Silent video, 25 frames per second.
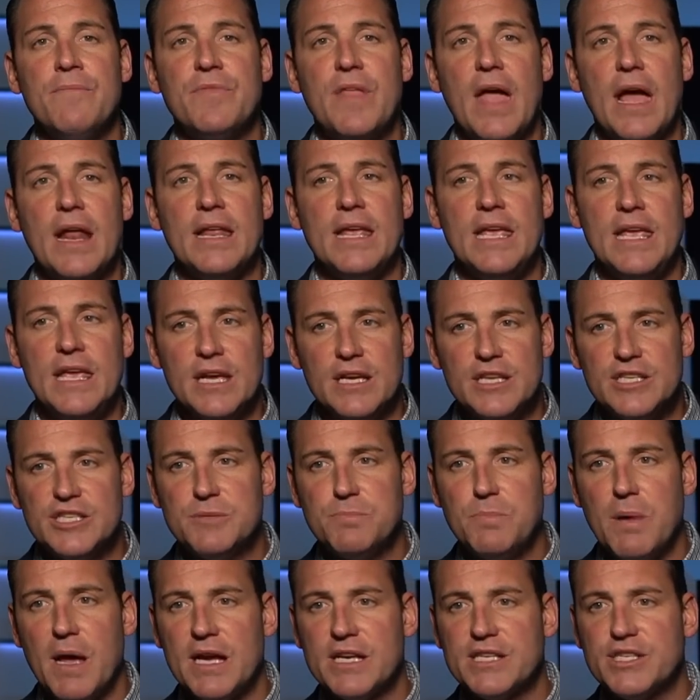that he
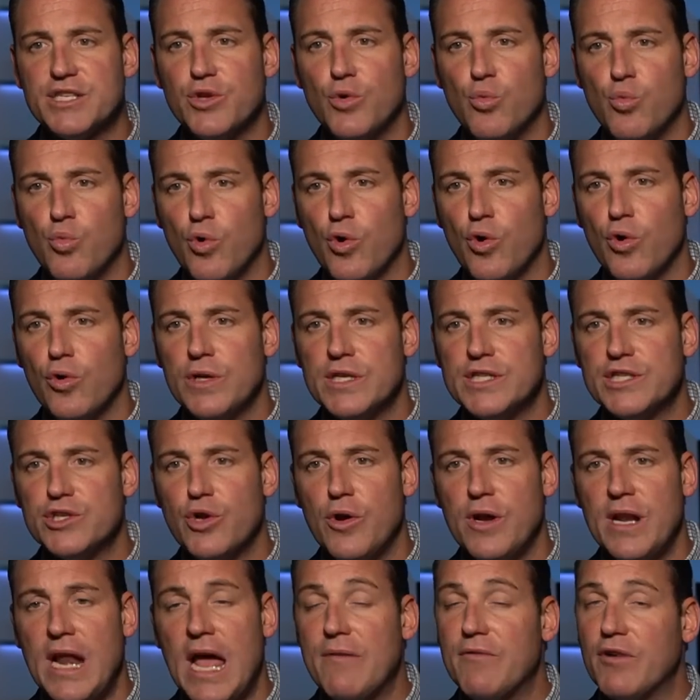expects the world is
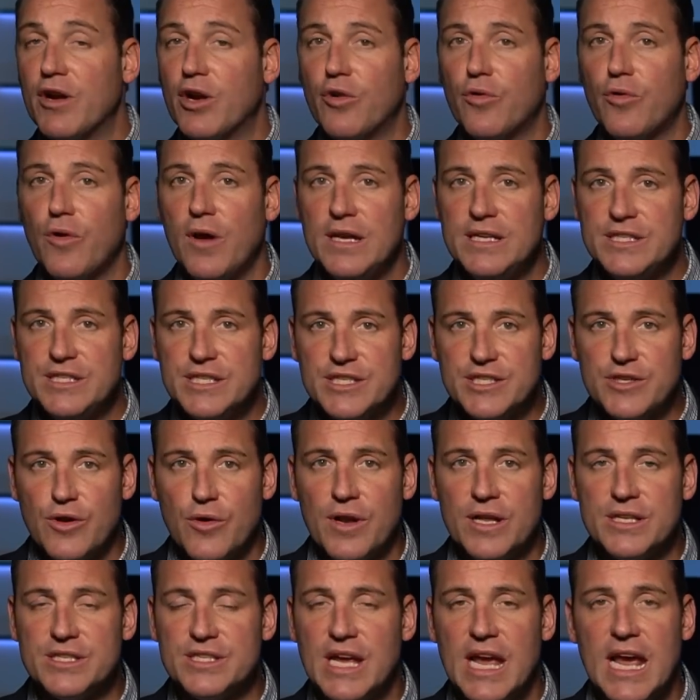going to have a crisis
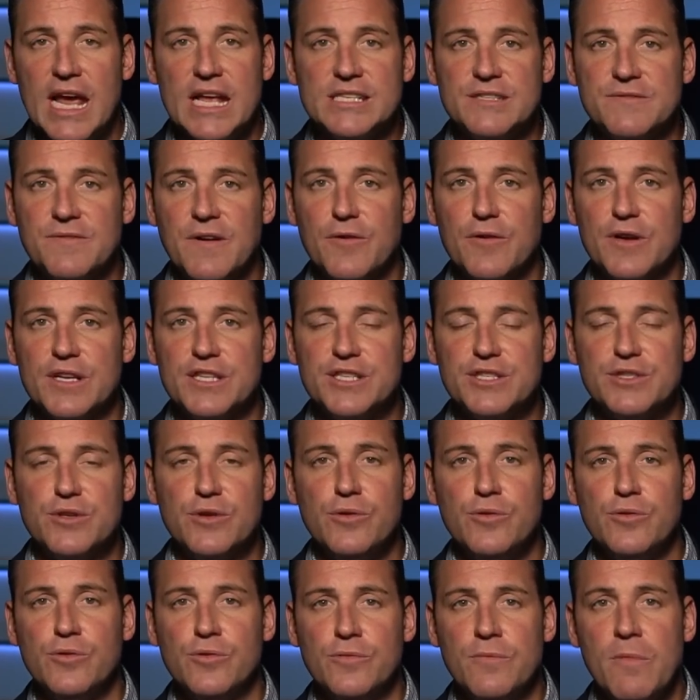on its hands very
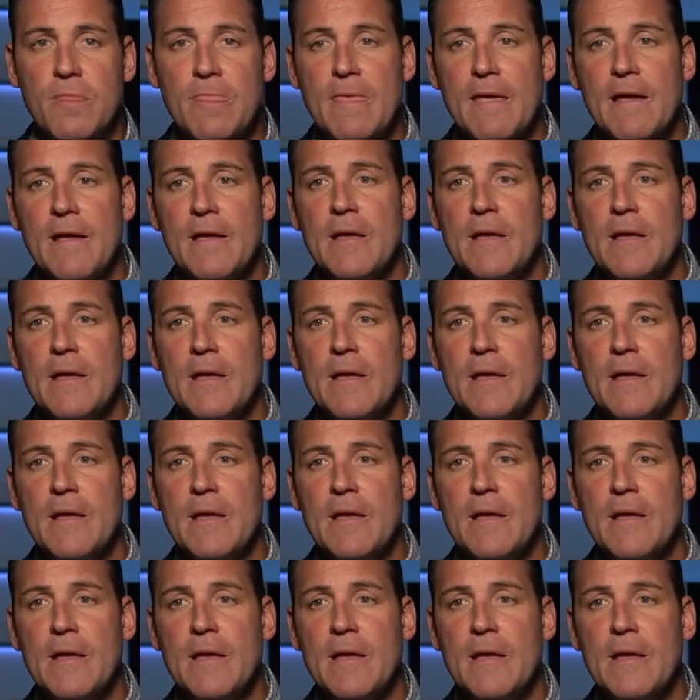soon